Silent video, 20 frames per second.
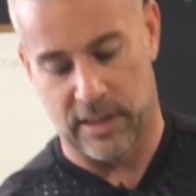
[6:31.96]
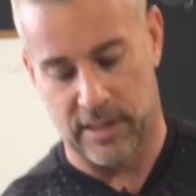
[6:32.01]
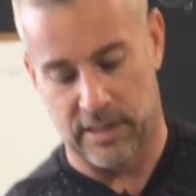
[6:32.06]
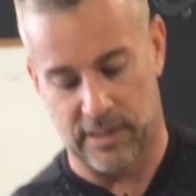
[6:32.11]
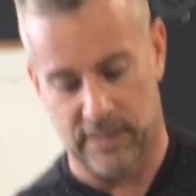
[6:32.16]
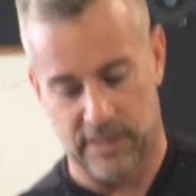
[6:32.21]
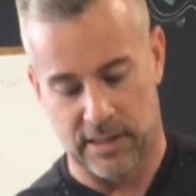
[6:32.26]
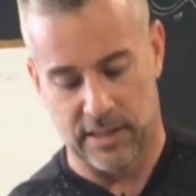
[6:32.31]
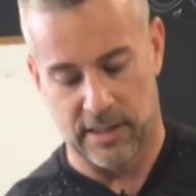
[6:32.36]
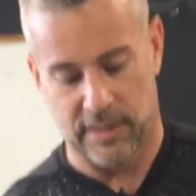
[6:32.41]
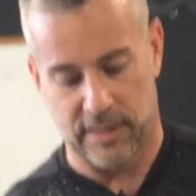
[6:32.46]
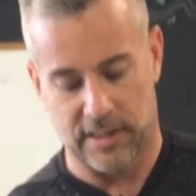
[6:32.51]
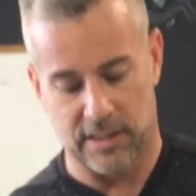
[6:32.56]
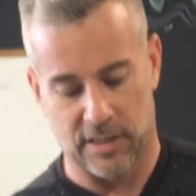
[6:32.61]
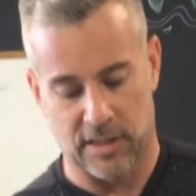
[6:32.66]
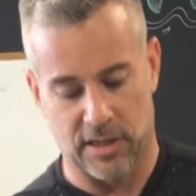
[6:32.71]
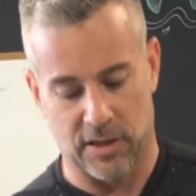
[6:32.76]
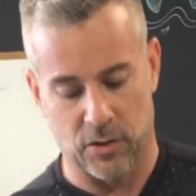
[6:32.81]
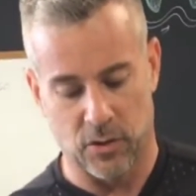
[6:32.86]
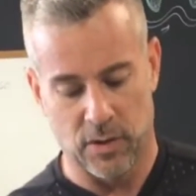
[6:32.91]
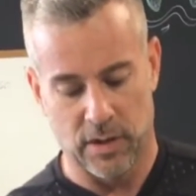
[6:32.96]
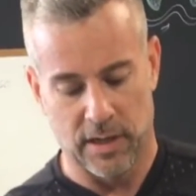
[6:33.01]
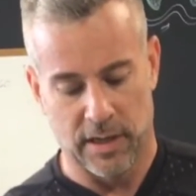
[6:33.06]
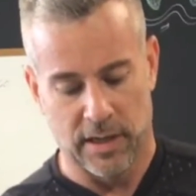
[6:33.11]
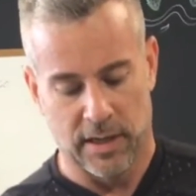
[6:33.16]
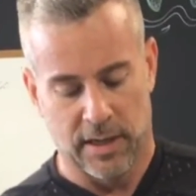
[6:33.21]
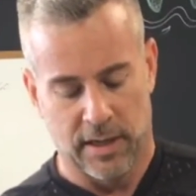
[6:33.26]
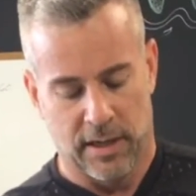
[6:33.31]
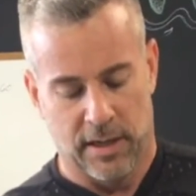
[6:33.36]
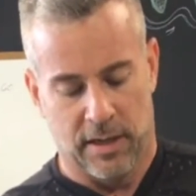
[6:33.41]
this can do.
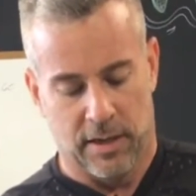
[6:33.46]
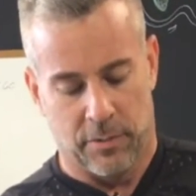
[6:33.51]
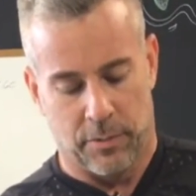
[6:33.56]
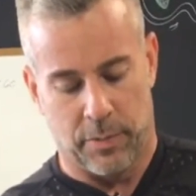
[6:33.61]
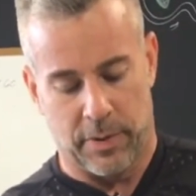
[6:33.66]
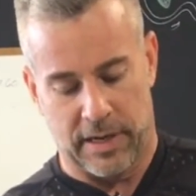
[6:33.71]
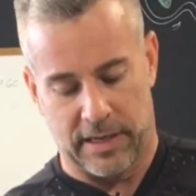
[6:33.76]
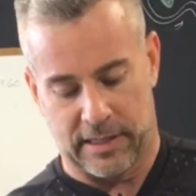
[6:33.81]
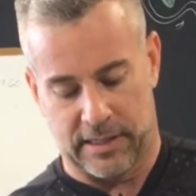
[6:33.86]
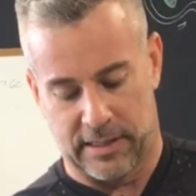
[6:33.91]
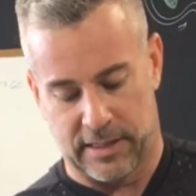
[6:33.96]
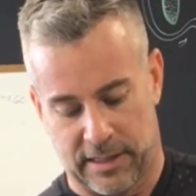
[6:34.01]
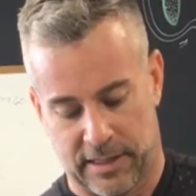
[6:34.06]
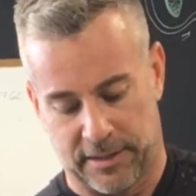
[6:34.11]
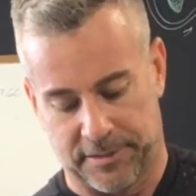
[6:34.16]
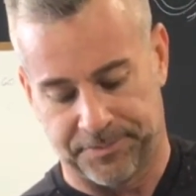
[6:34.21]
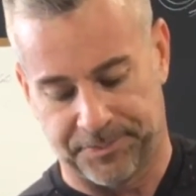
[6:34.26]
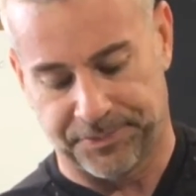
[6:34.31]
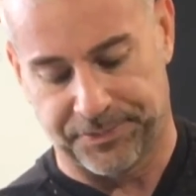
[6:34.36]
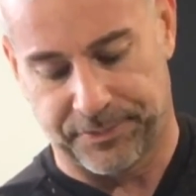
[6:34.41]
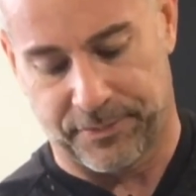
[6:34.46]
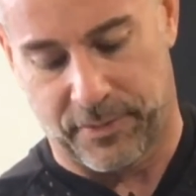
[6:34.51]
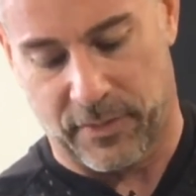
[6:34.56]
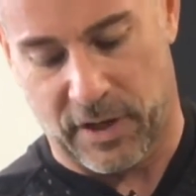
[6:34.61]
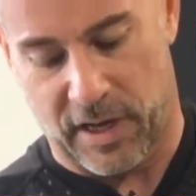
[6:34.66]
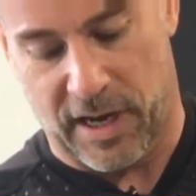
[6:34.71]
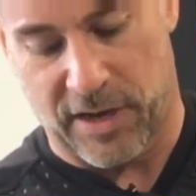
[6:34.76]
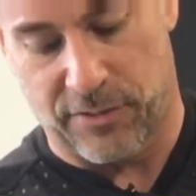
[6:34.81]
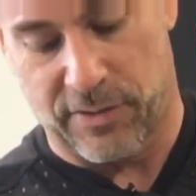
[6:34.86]
But I'd